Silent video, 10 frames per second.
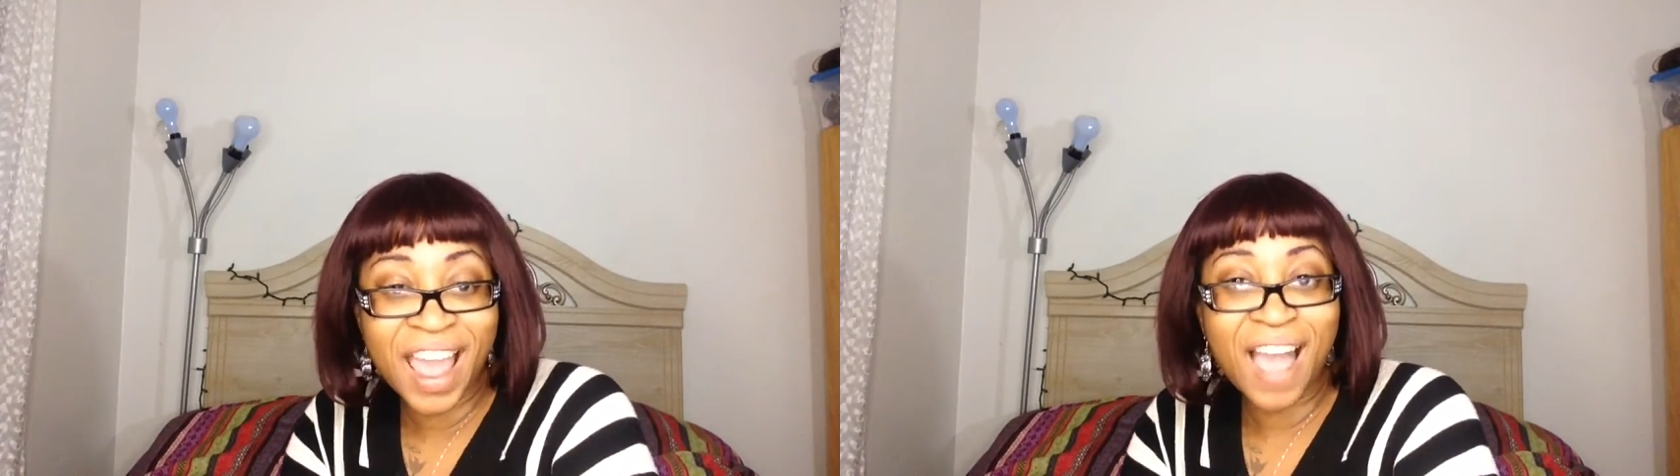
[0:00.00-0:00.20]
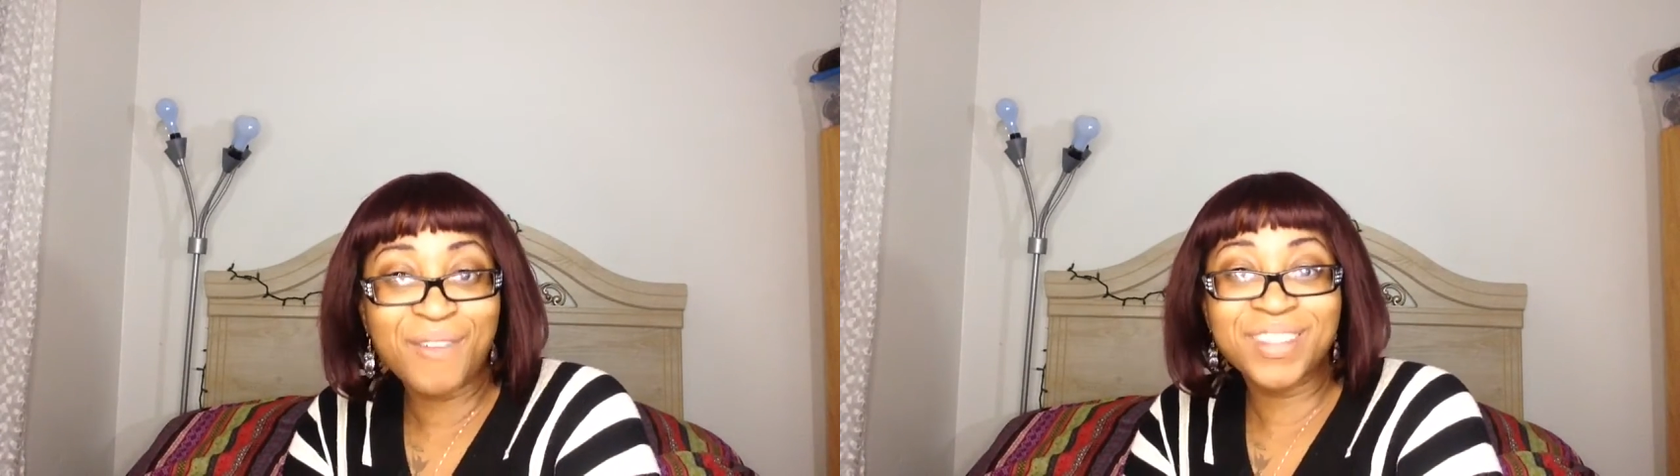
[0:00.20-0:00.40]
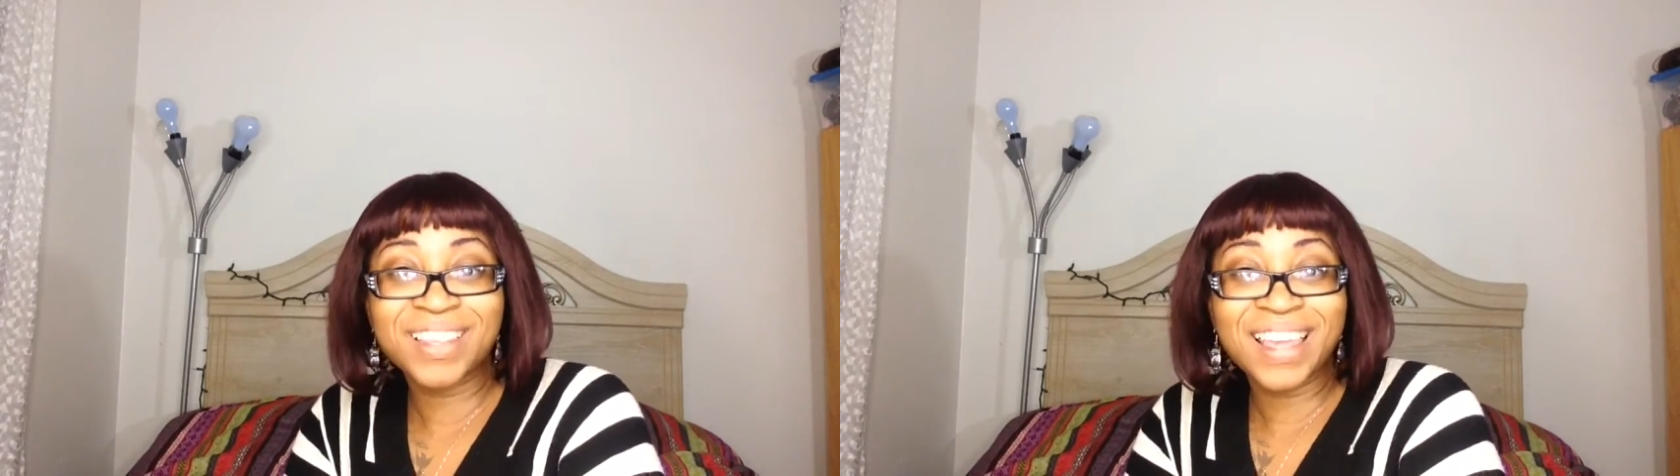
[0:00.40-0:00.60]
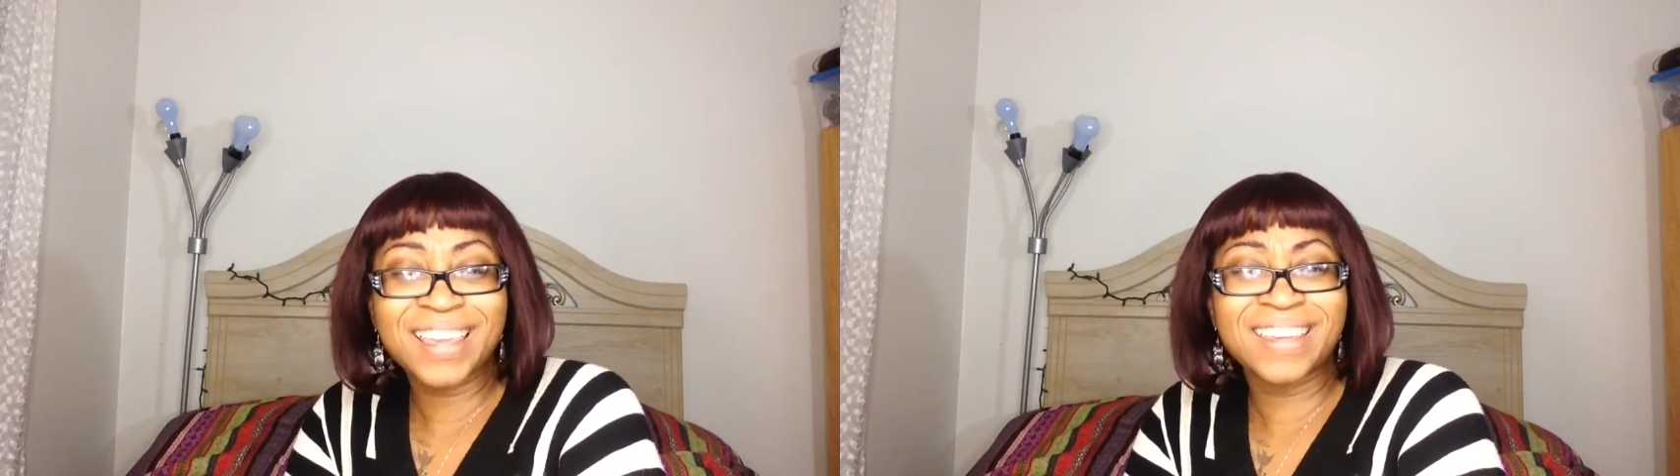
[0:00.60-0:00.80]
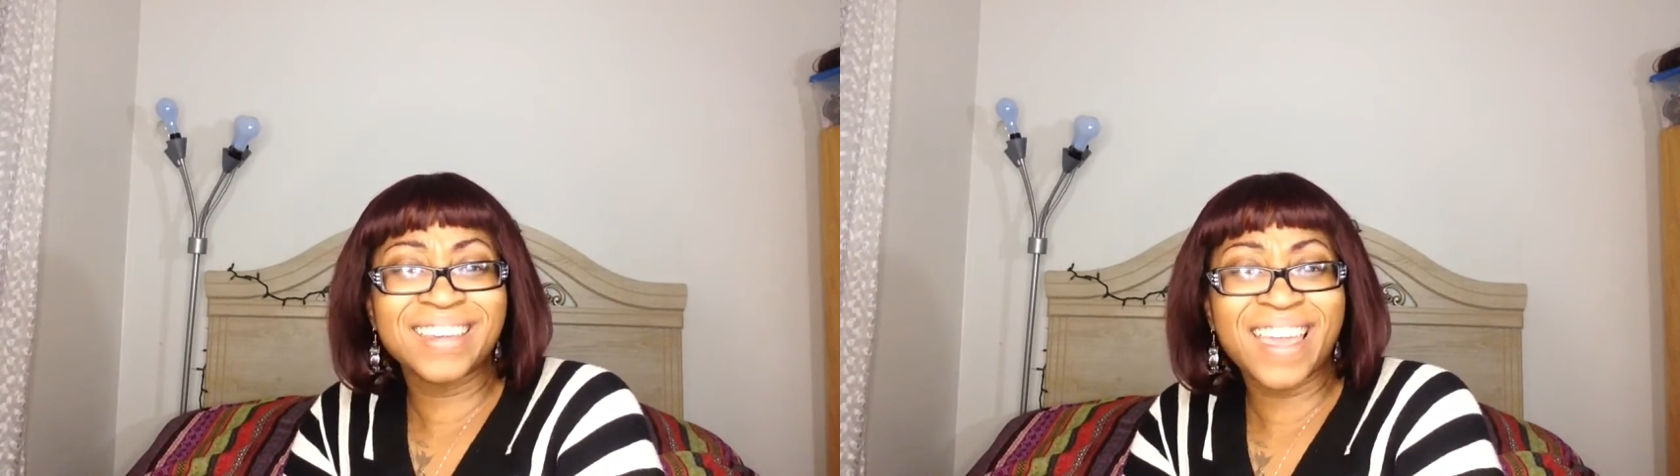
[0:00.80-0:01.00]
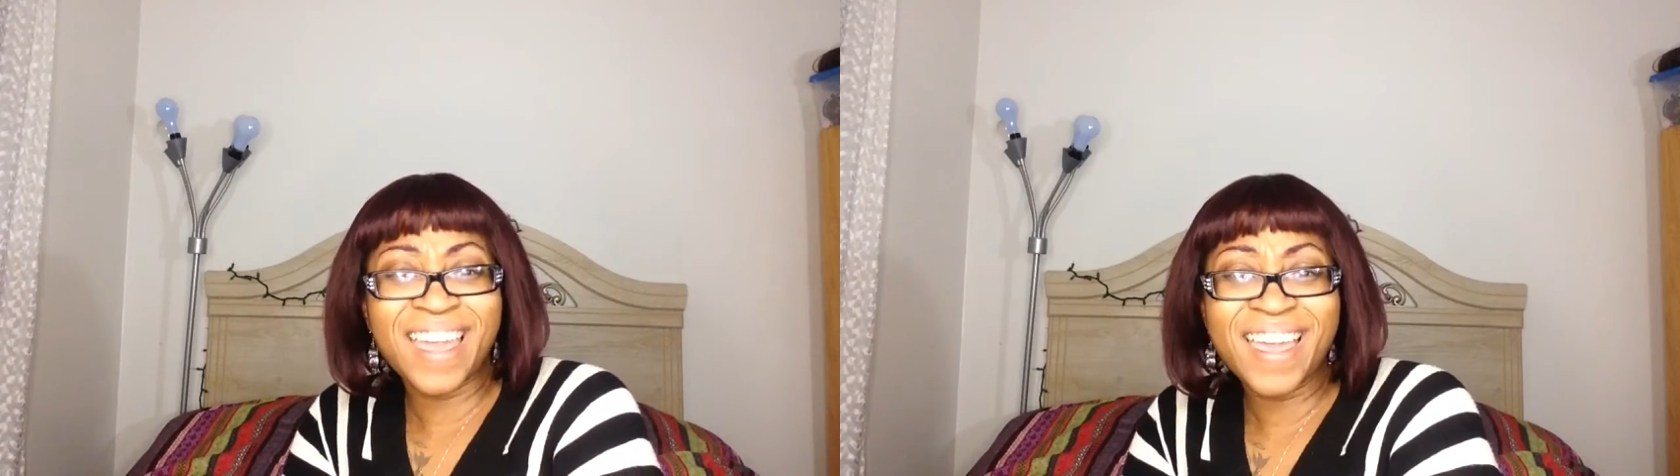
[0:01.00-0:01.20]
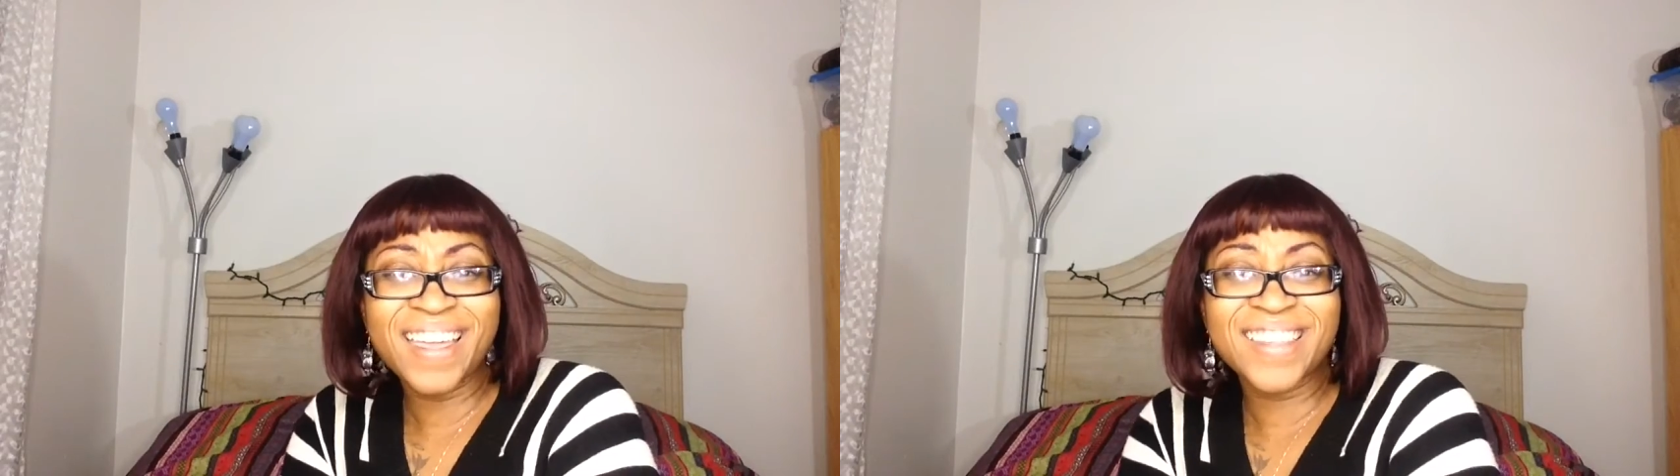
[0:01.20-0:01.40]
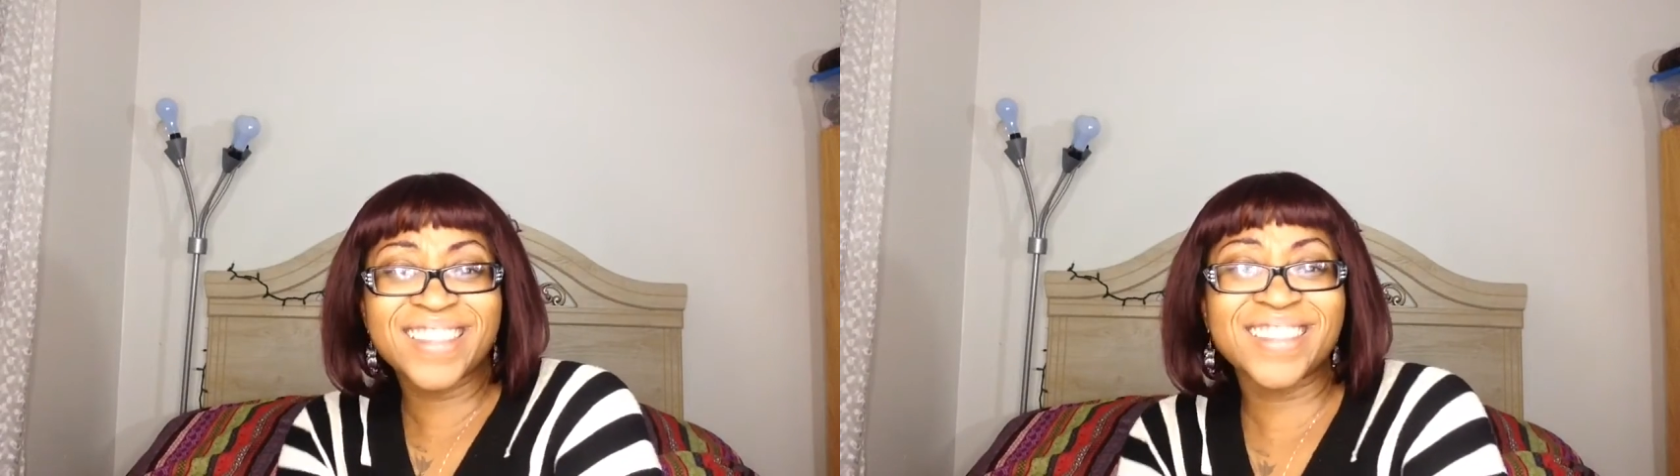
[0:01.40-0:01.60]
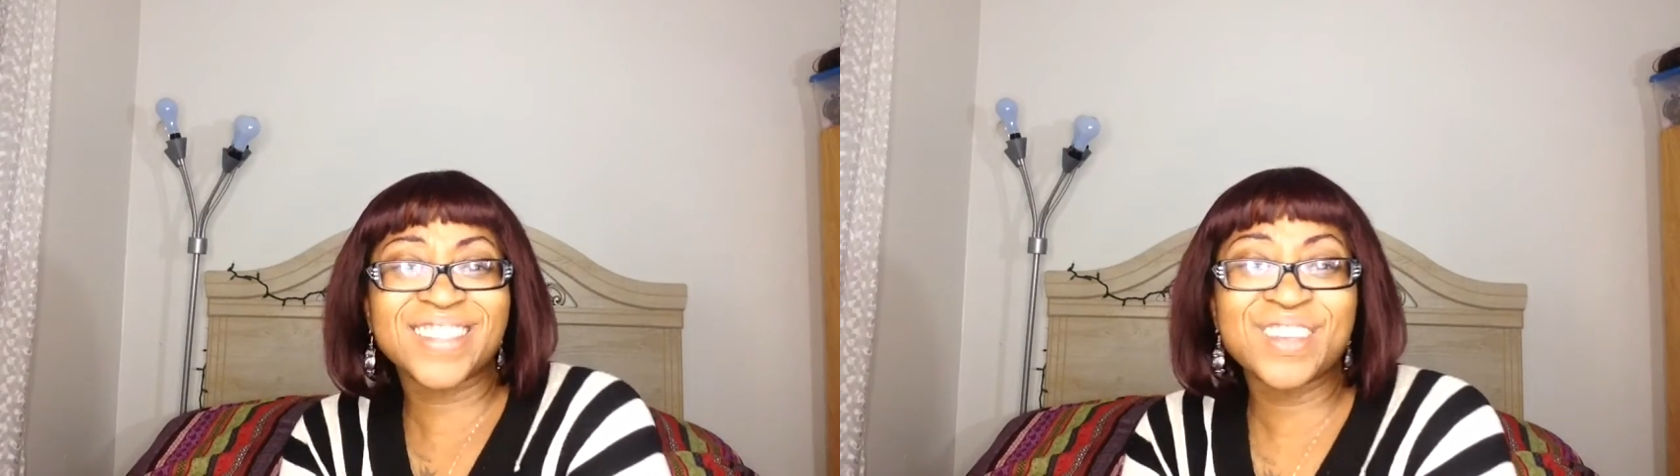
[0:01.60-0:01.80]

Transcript: I was like, yes!